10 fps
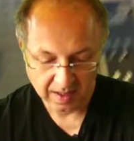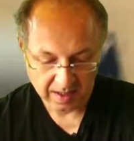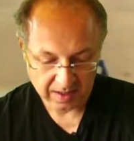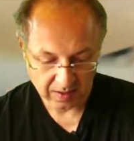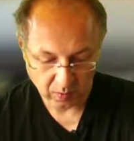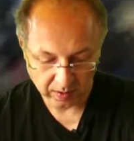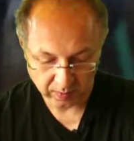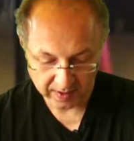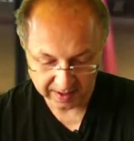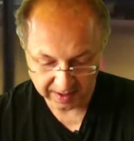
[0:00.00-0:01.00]
So what
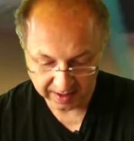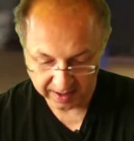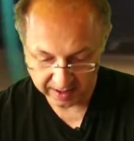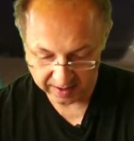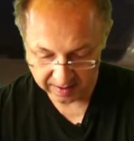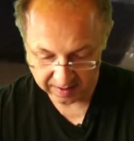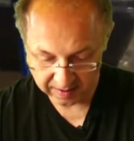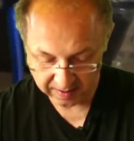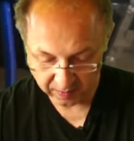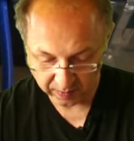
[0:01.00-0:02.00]
we see here,
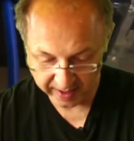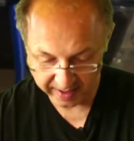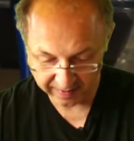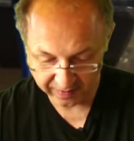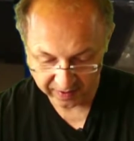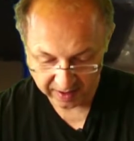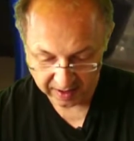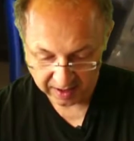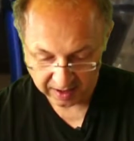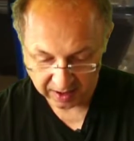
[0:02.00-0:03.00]
we have
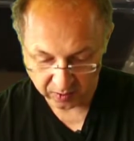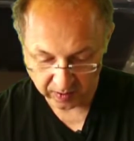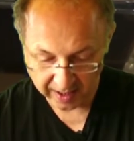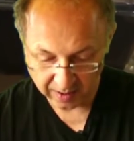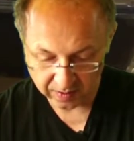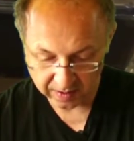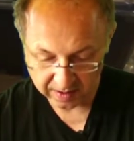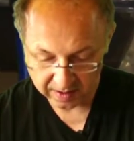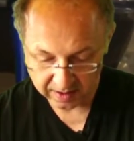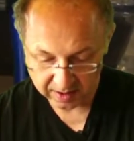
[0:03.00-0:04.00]
ground,
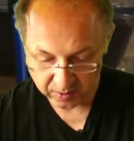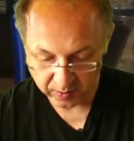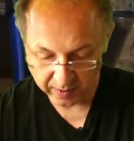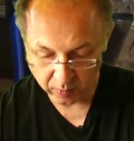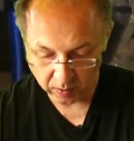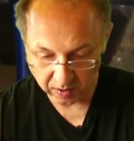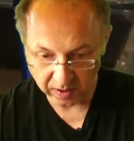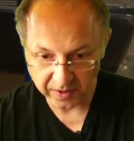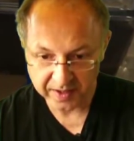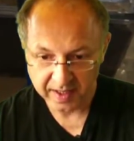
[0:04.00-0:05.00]
3
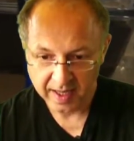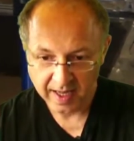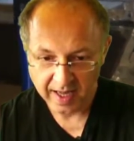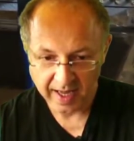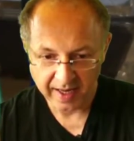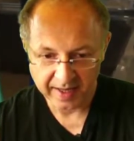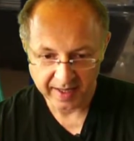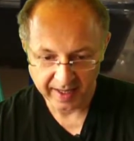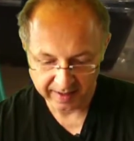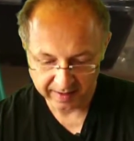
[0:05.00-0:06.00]
volt, and
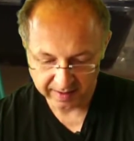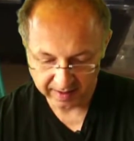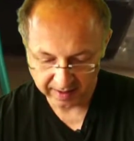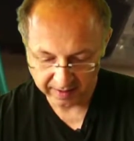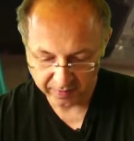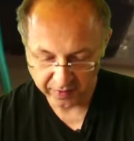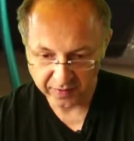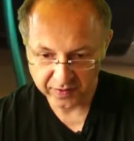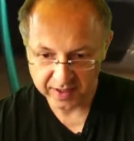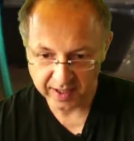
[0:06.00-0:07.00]
then uh,
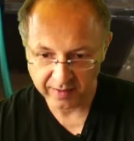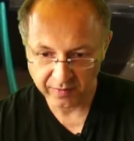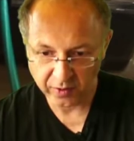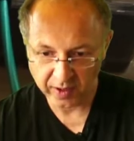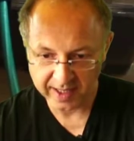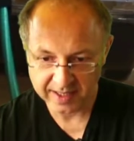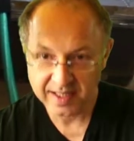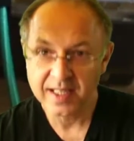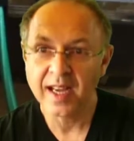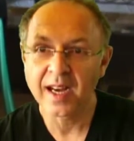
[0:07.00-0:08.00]
15 for
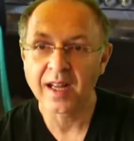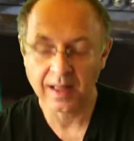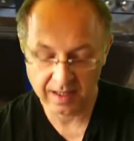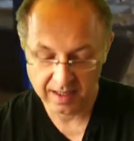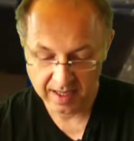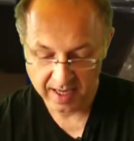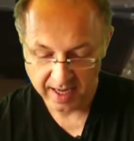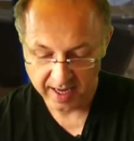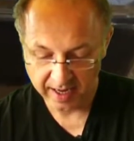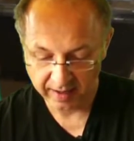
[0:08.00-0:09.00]
SCL
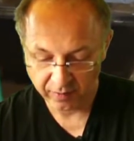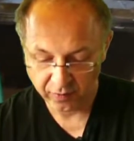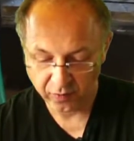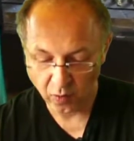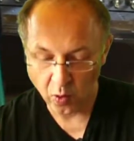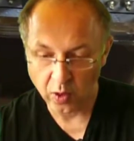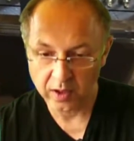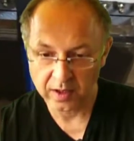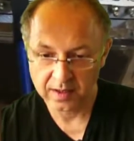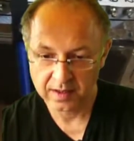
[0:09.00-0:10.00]
and
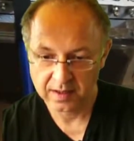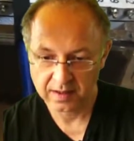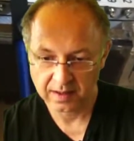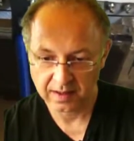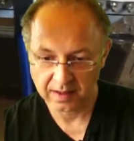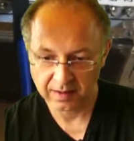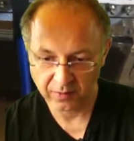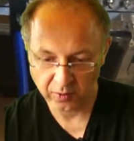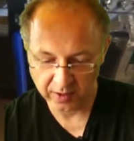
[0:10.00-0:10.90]
4 uh, for